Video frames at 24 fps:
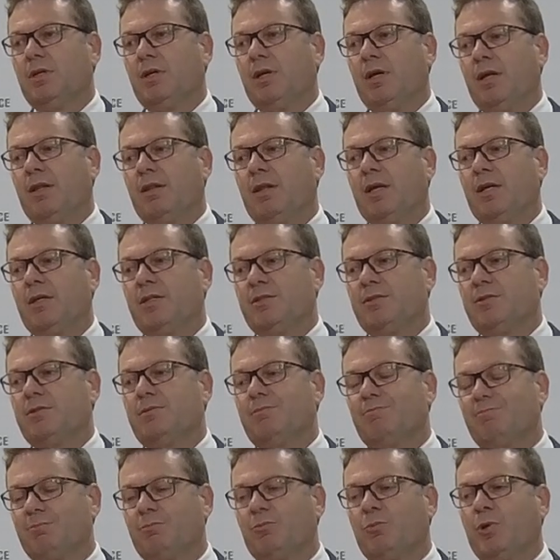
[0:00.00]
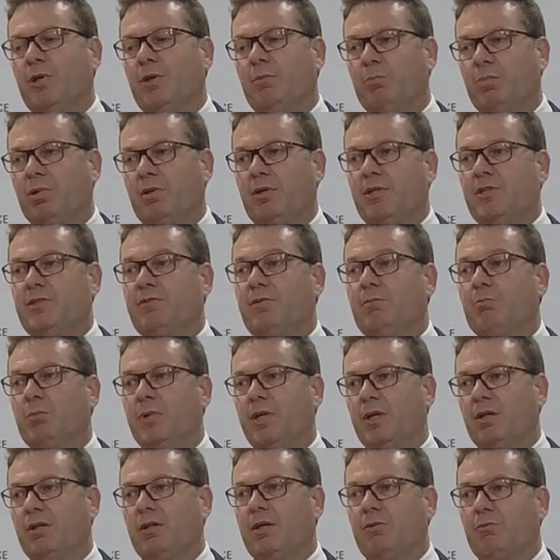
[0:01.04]
and that is when police have
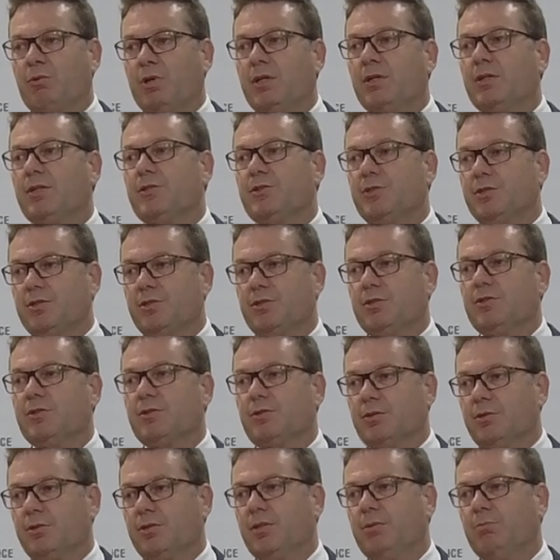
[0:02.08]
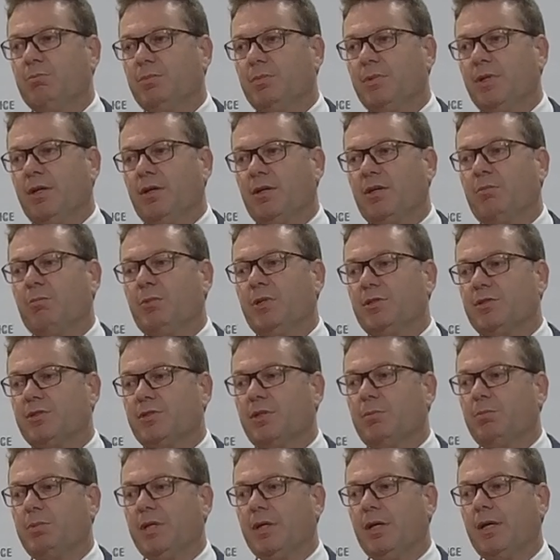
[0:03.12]
immediately rendered assistance to him and commenced
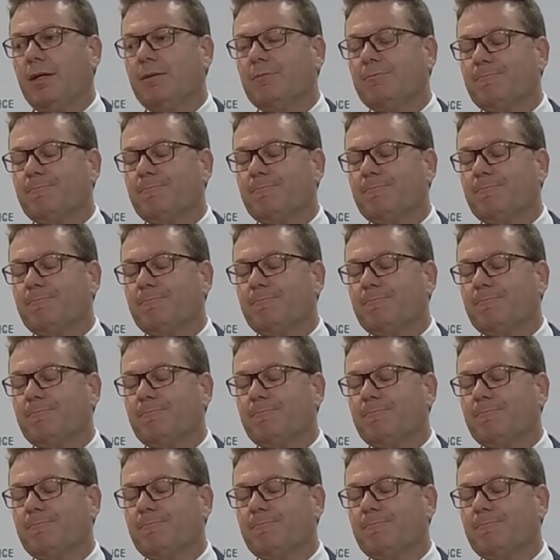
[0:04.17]
CPR.